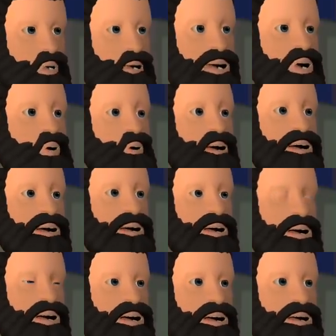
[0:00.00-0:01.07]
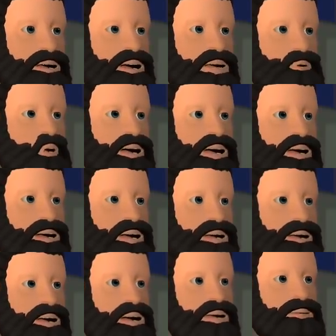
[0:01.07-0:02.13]
house and decorating them with
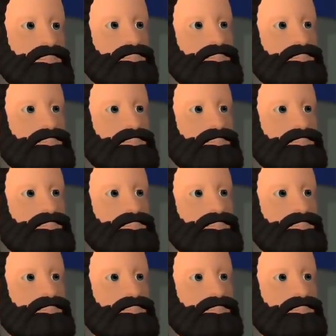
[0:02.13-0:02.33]
tinsel.